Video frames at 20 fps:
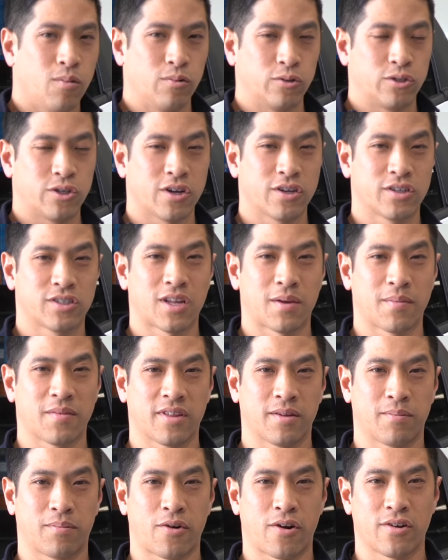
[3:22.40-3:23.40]
We'll show you some
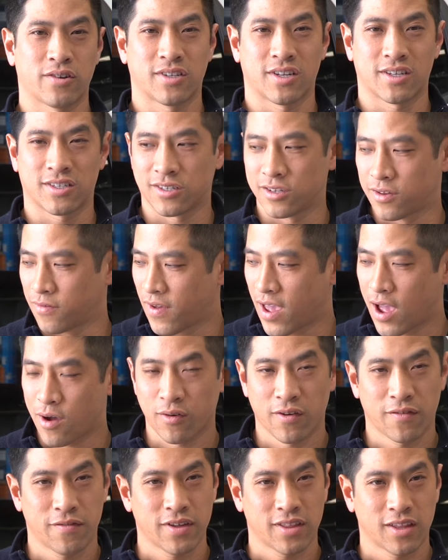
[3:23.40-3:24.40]
of the processes of how
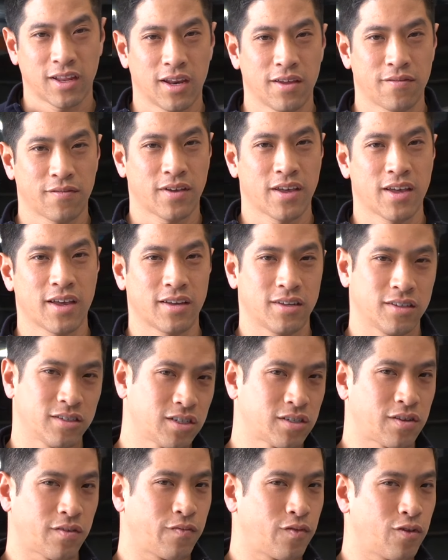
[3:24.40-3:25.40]
we fit the lift kit,
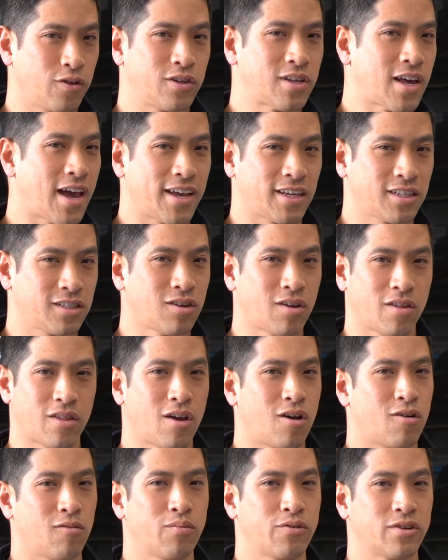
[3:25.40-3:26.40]
just a few takes, not
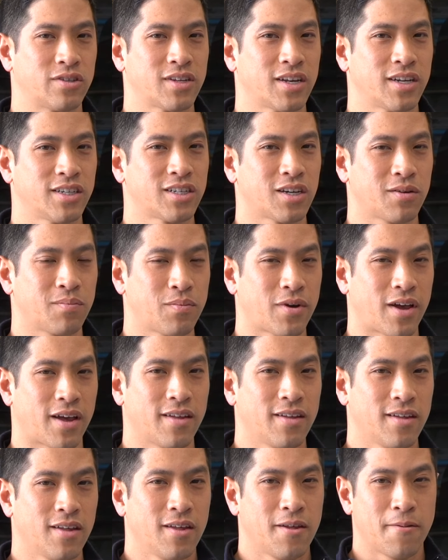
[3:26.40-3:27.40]
the whole procedure,
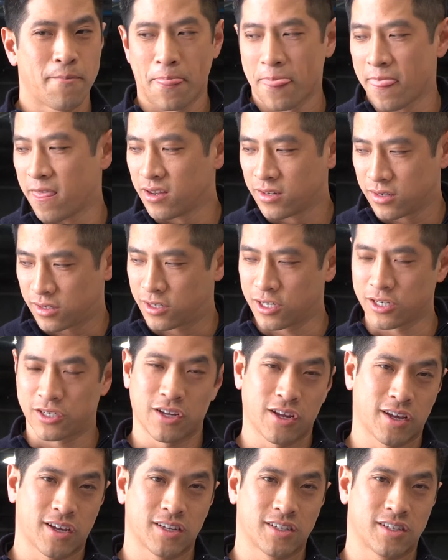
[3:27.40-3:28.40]
but just
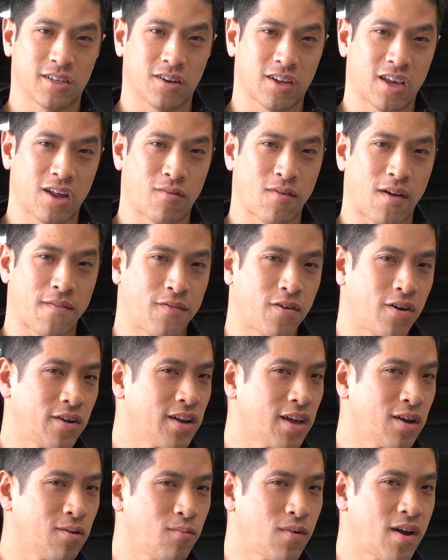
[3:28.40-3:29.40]
so you can get a rough
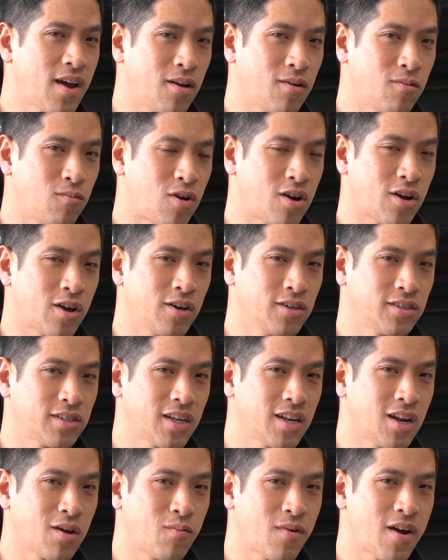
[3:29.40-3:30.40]
idea what goes
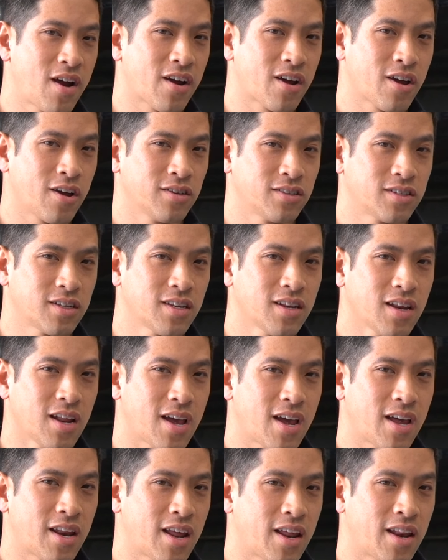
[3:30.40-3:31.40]
in and where it goes in.
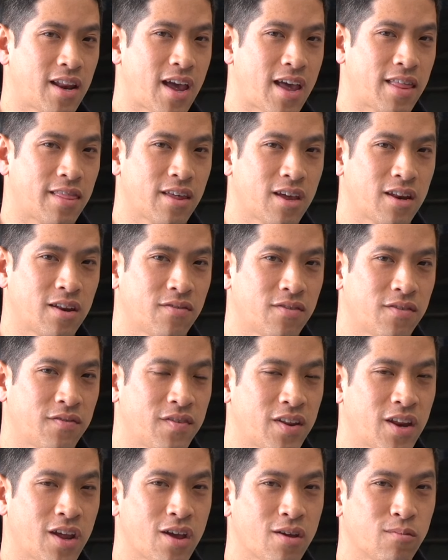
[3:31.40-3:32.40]
And then at the end of the
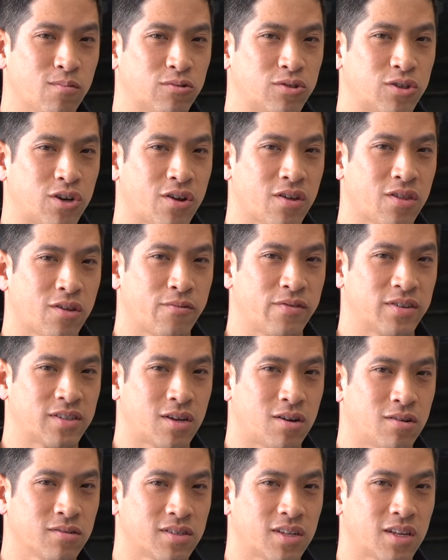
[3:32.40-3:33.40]
video, we'll show you the
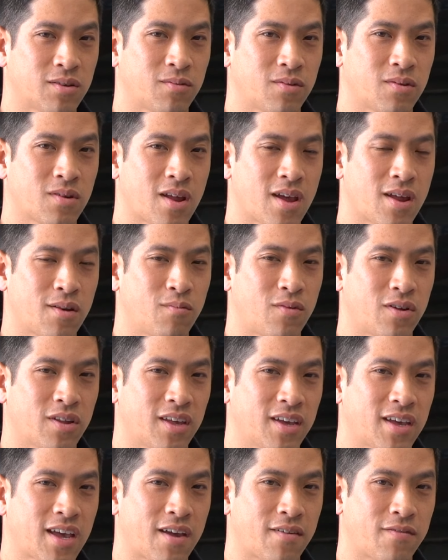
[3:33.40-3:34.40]
results and what
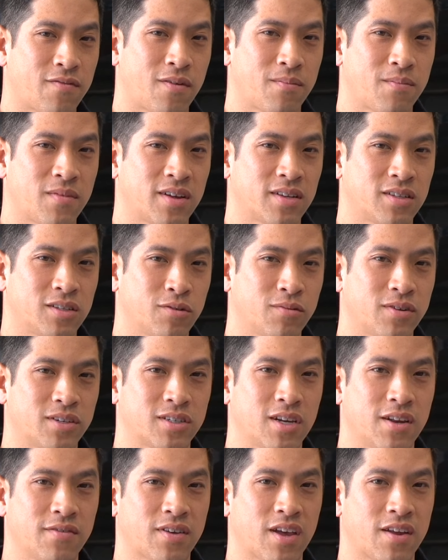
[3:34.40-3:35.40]
you get from a
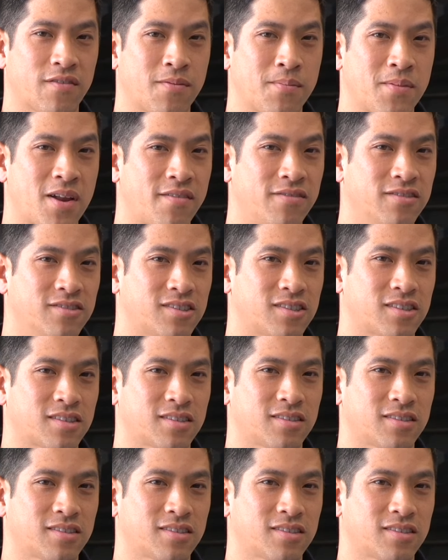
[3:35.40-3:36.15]
2-inch lift kit from Lovells.